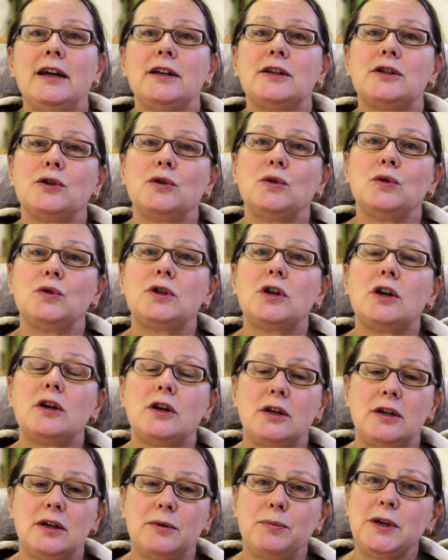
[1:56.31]
to
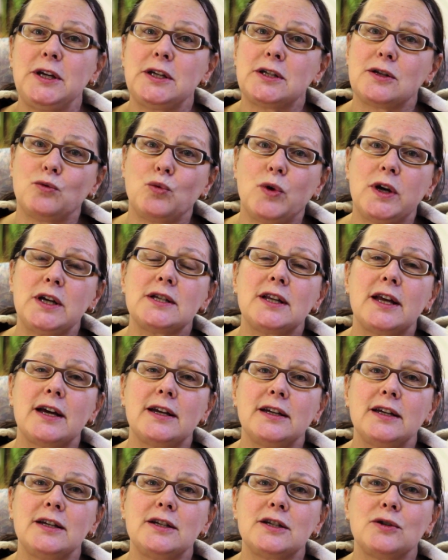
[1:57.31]
turn a piece of
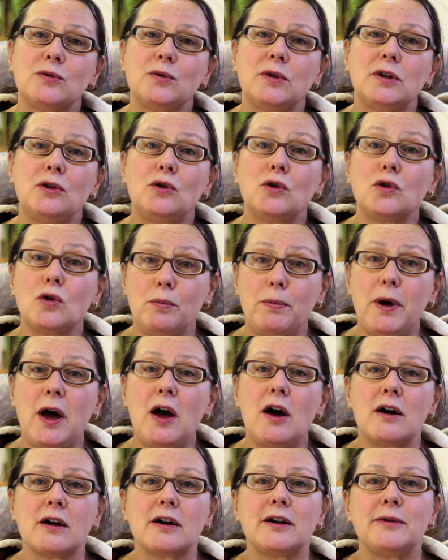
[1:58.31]
wasteland into a local
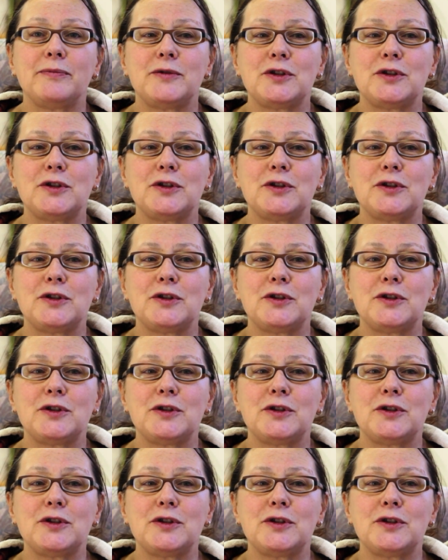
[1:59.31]
park.